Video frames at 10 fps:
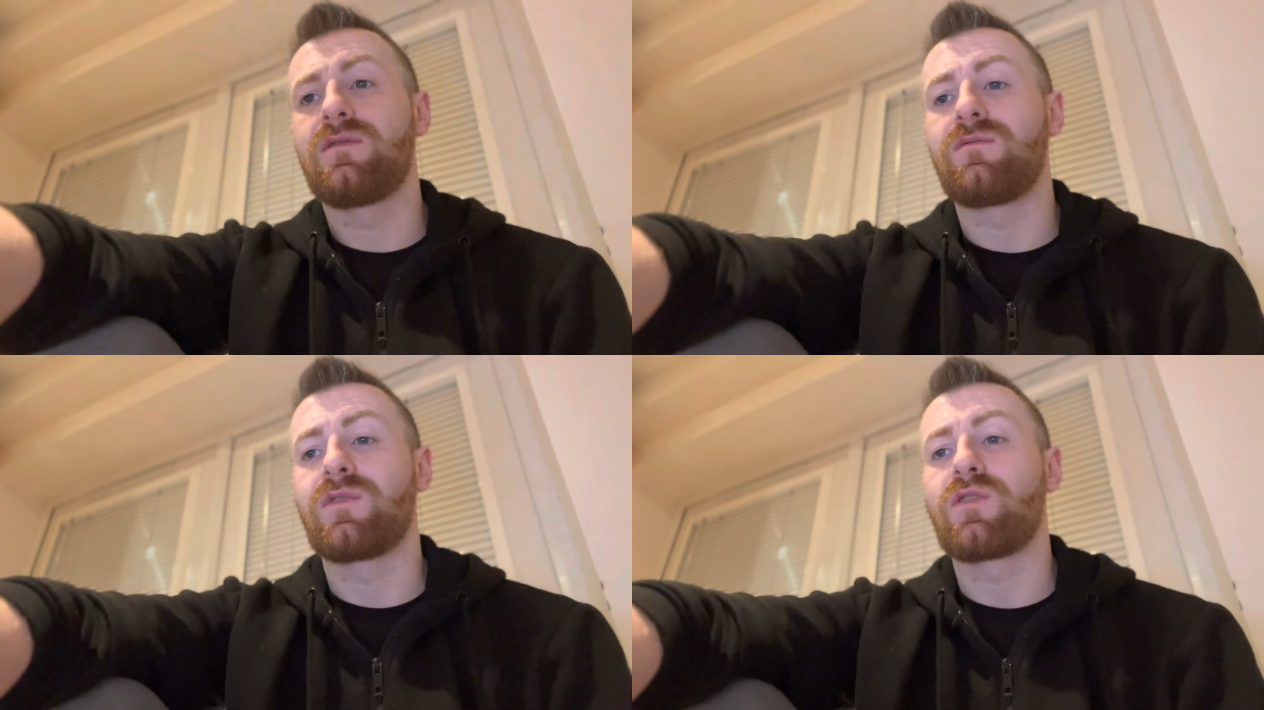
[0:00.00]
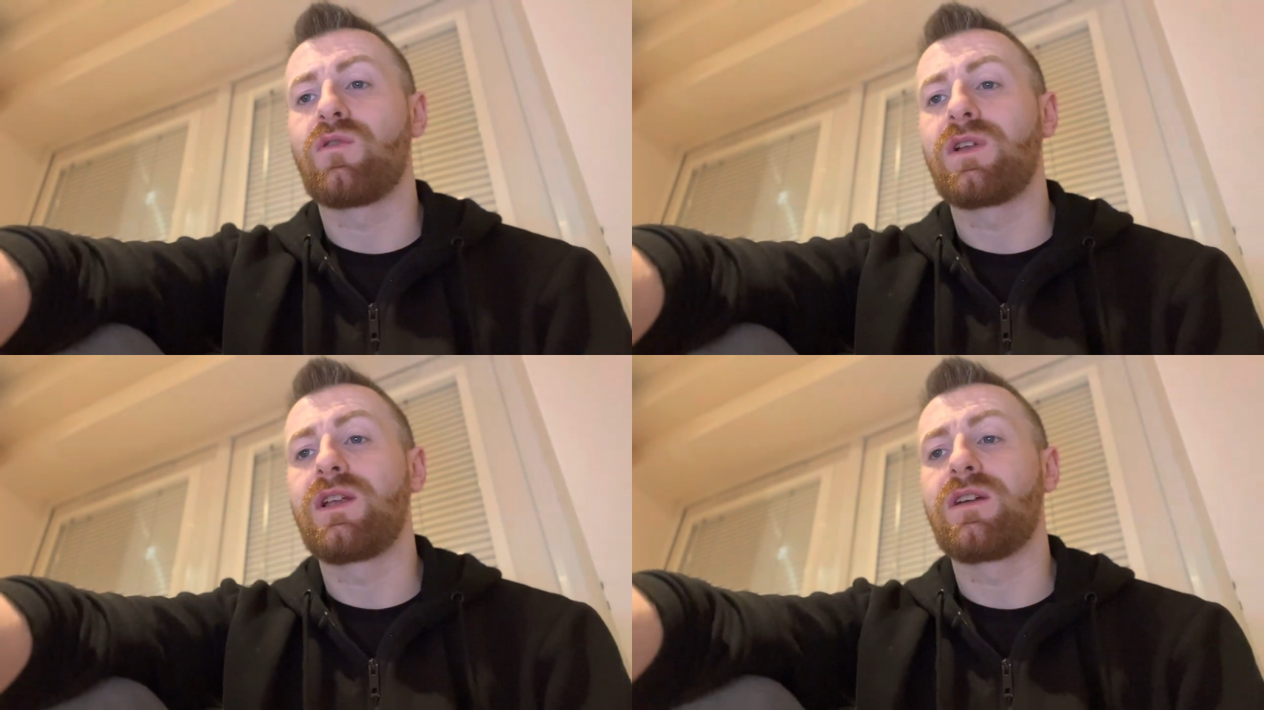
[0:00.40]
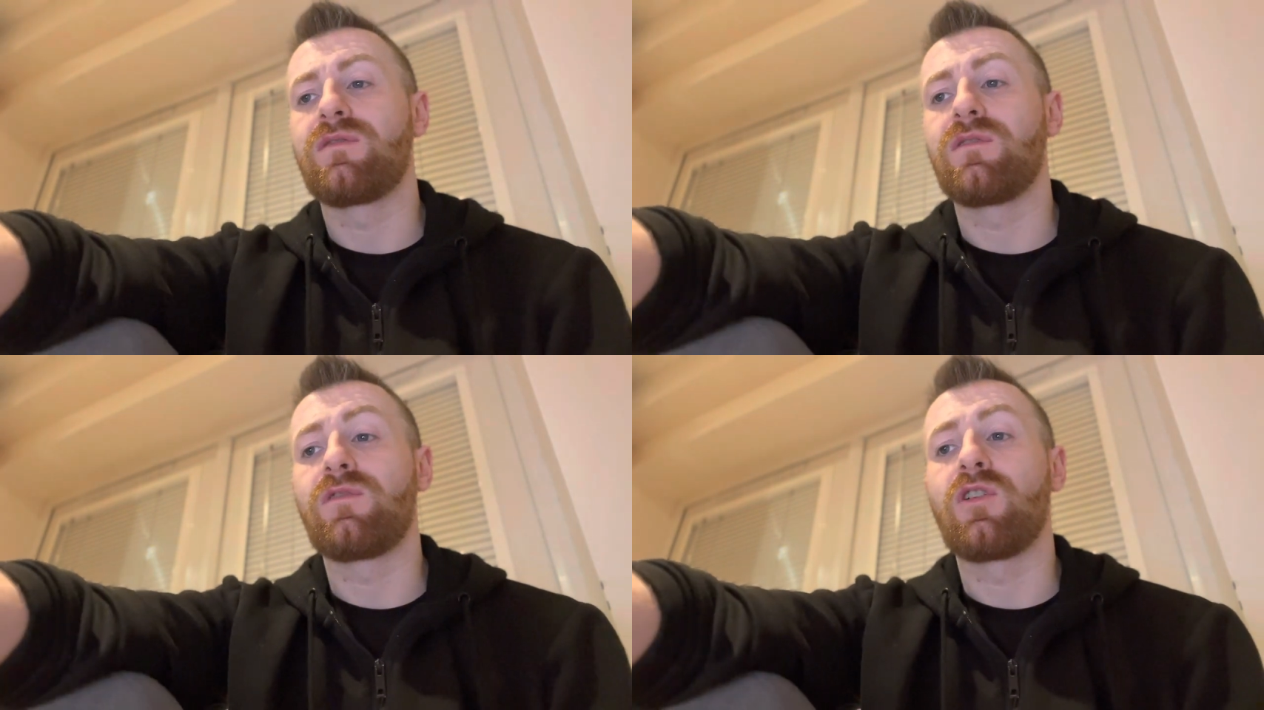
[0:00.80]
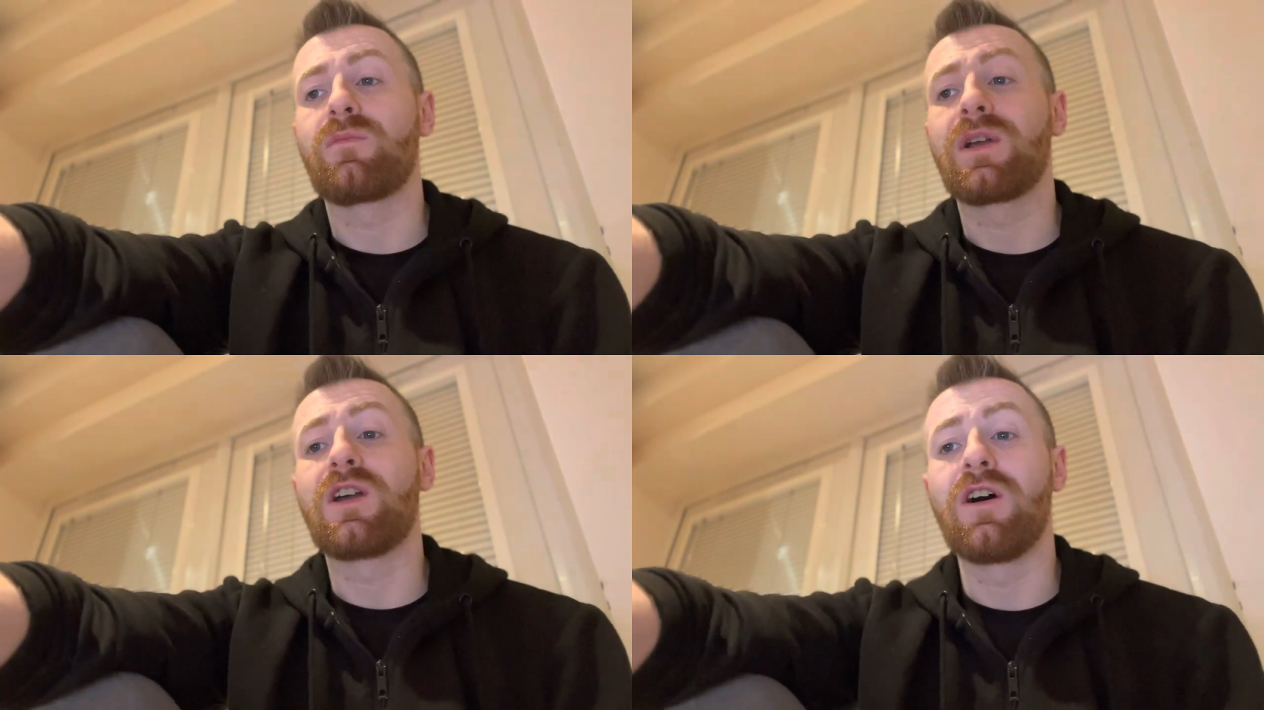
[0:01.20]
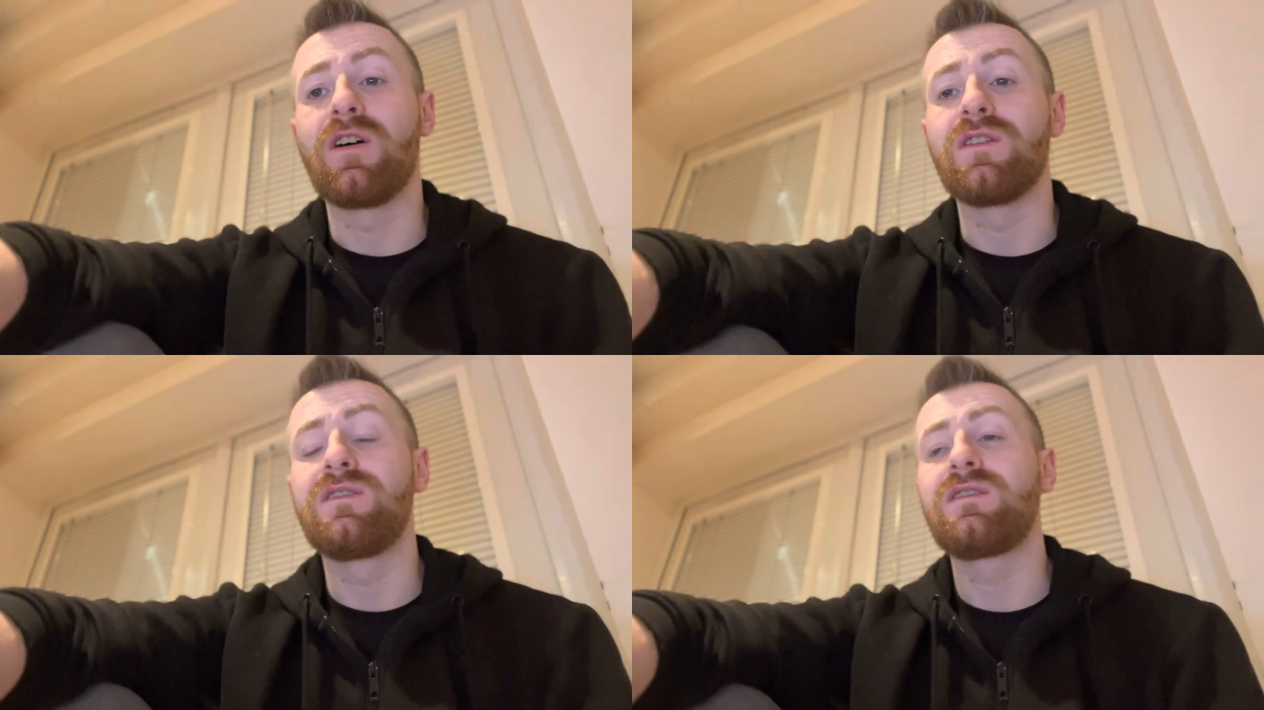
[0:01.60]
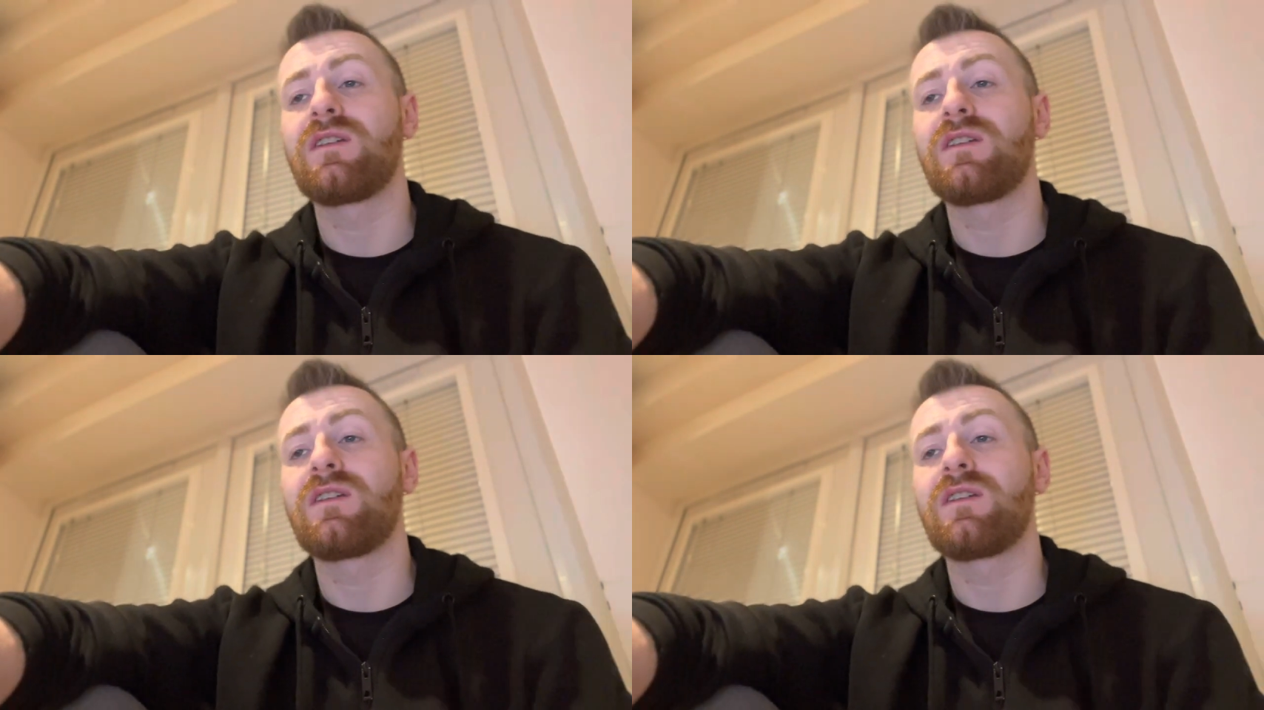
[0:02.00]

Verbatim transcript: recording here for the vlog because